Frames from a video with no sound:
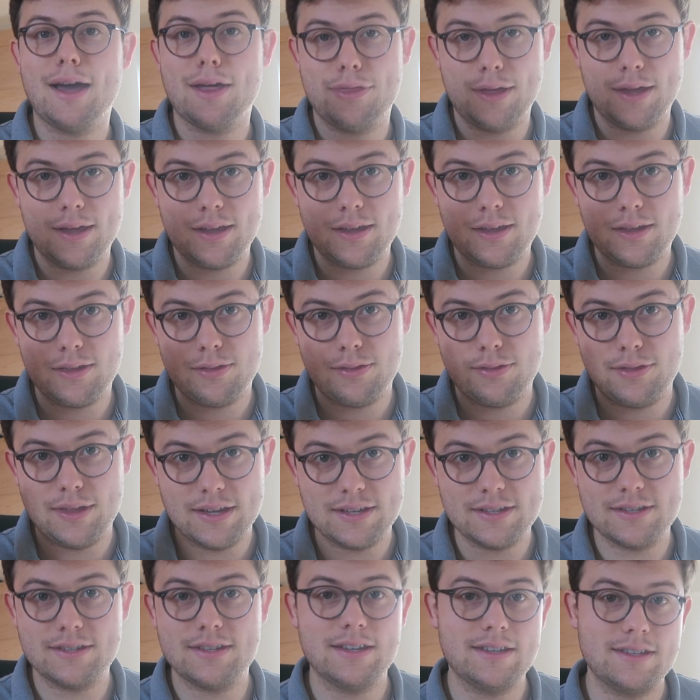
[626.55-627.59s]
I think
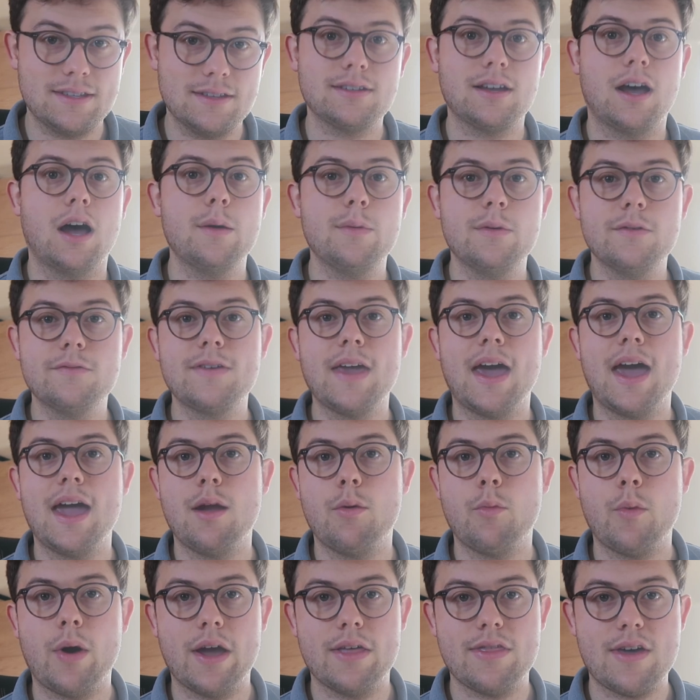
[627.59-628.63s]
this is the type of
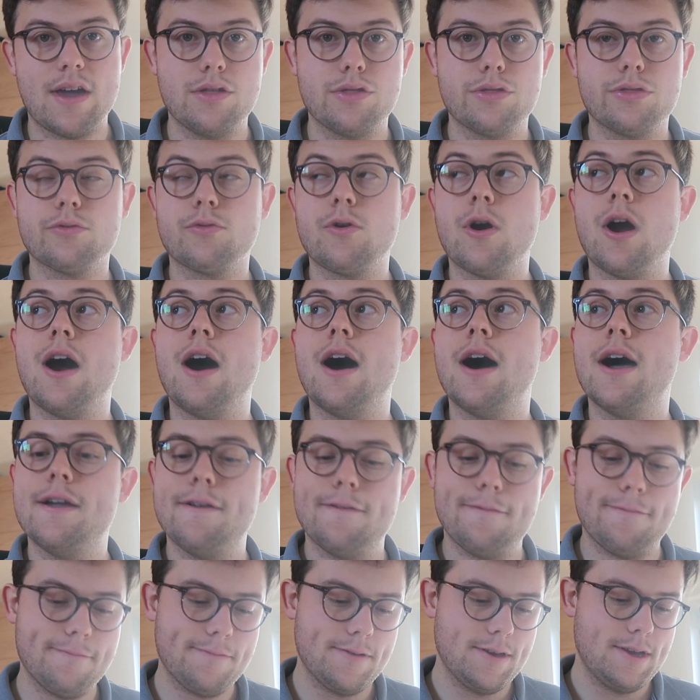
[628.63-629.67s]
game where they
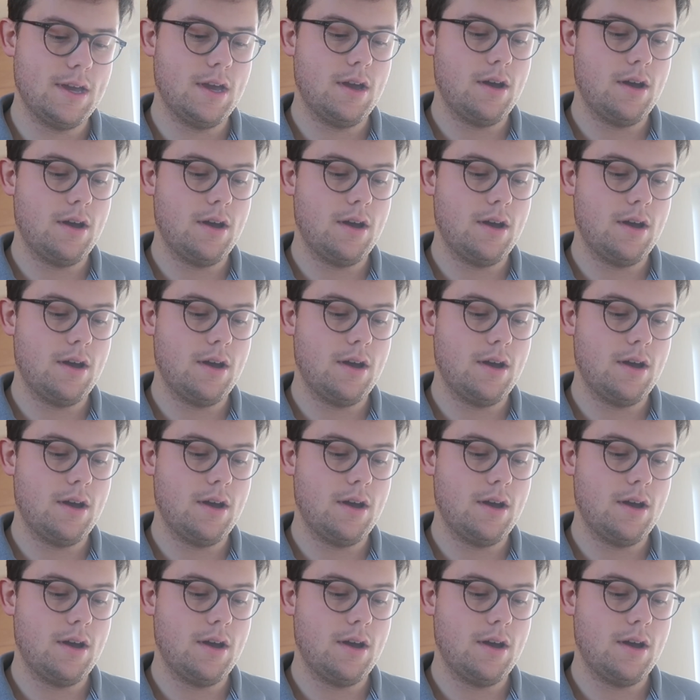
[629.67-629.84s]
thrive.